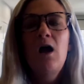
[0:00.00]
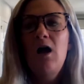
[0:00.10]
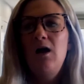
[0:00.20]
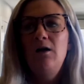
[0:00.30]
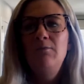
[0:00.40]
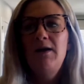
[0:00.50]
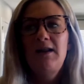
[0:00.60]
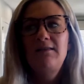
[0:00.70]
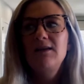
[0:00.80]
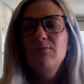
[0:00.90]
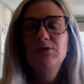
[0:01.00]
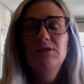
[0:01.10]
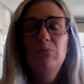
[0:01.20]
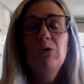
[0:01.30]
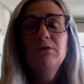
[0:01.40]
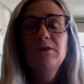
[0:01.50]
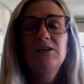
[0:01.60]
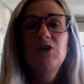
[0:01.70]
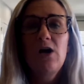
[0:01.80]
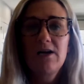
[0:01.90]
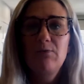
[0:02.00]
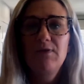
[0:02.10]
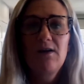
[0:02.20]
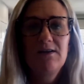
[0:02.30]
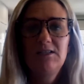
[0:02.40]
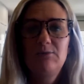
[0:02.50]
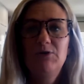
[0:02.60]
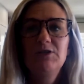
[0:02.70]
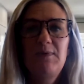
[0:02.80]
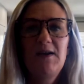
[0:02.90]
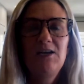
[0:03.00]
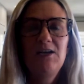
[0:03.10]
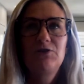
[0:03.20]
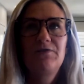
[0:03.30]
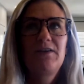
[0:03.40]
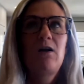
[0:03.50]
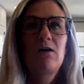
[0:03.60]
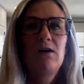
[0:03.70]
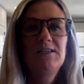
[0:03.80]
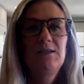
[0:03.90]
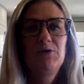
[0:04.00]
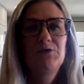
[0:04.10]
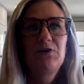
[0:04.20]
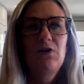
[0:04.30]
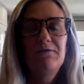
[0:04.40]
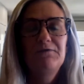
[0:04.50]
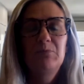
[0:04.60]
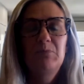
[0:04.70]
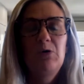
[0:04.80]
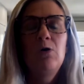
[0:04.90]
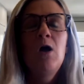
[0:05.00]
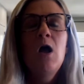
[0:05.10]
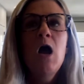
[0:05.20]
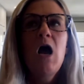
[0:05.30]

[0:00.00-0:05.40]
And I think most importantly, talking with customers, making sure that our customers are comfortable